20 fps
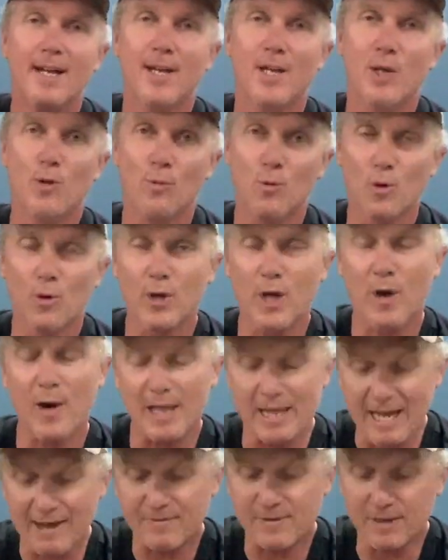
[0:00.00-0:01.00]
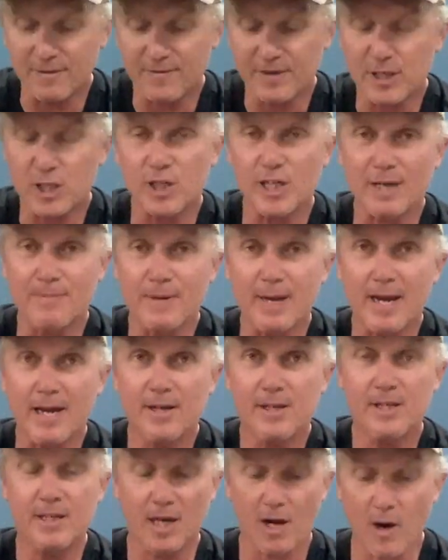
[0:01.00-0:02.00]
you all know I love to fish stick
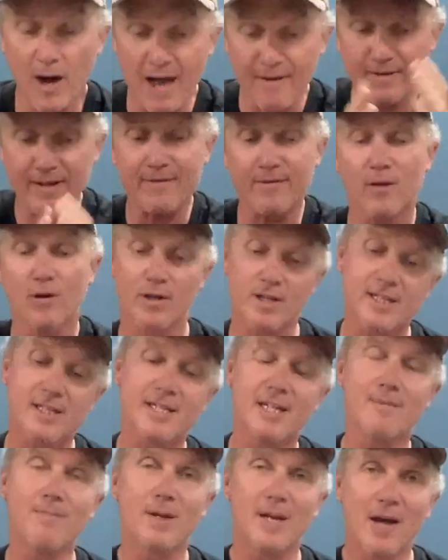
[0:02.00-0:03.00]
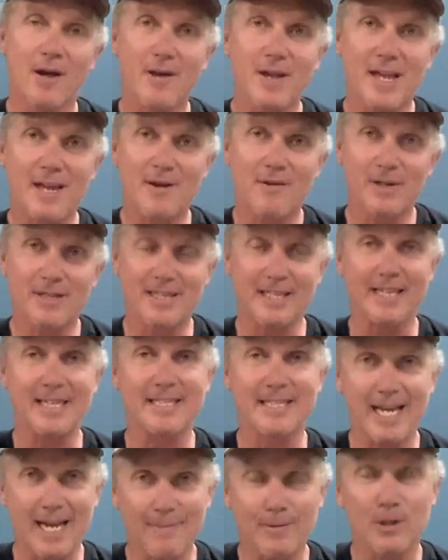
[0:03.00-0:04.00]
minnows. I haven't even got a stick minnow here as an
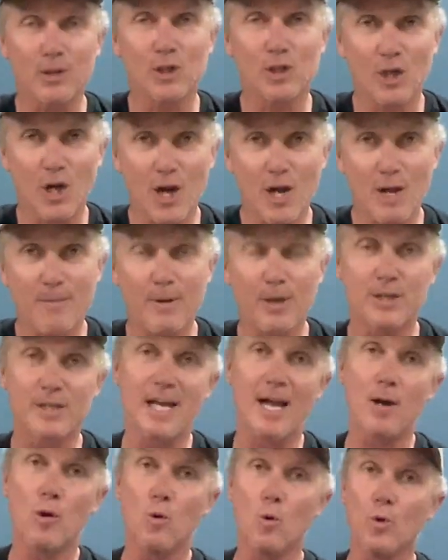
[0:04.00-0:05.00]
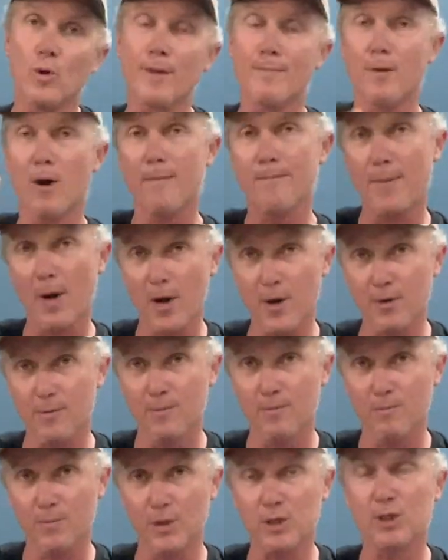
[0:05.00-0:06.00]
example to show you because they're all in my boat,
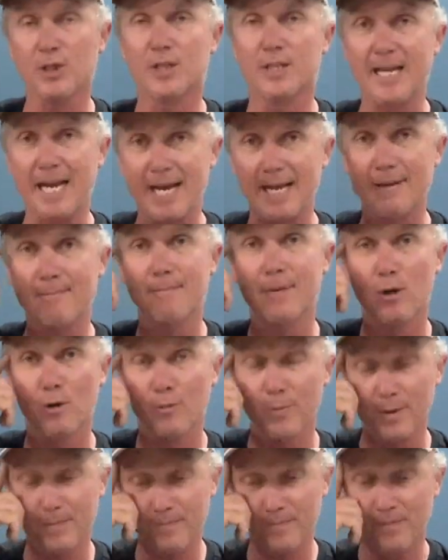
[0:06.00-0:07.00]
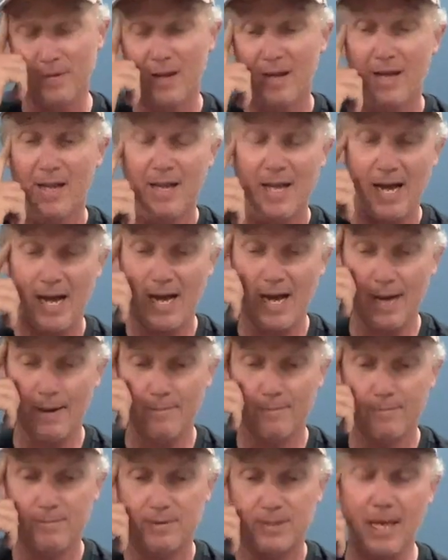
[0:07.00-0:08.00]
which is down in Melbourne.
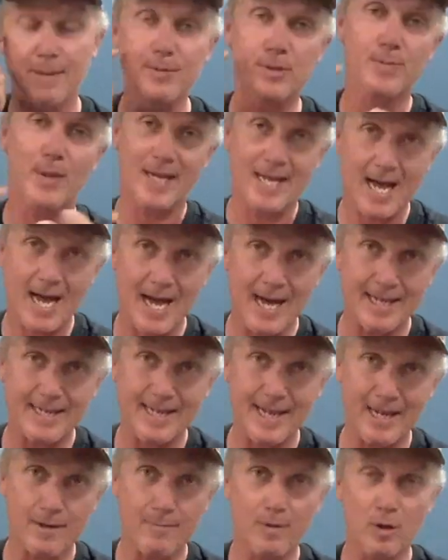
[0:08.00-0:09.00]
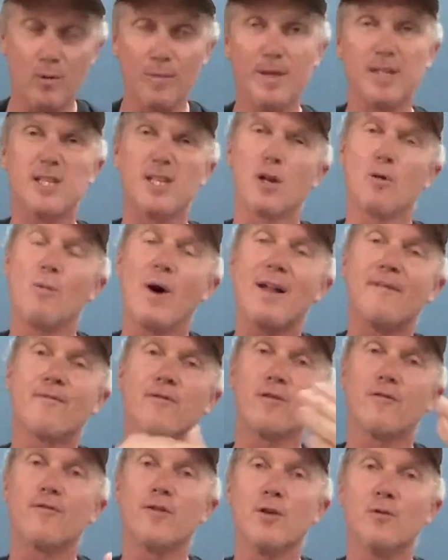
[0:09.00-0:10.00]
Same as my car down in Melbourne. It's going to wait
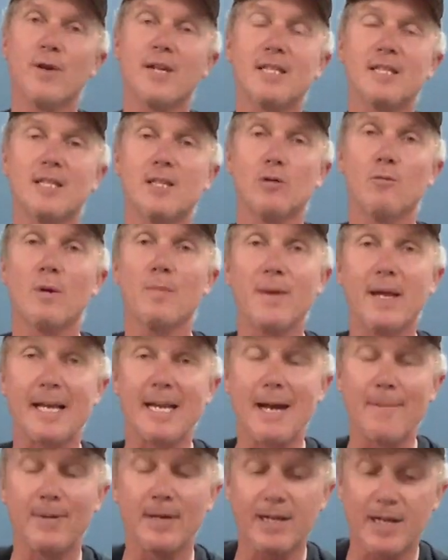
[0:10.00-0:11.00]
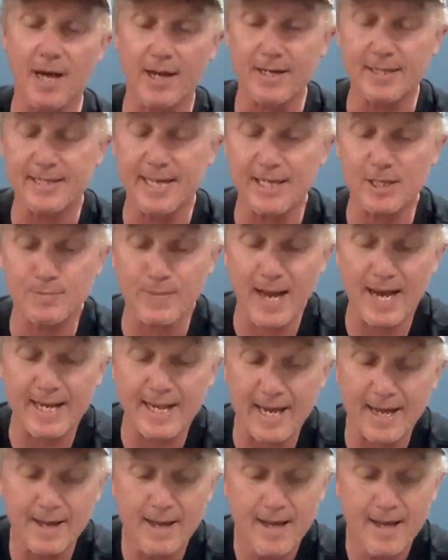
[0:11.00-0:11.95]
for a few weeks until we pick it up and go to Tasmania.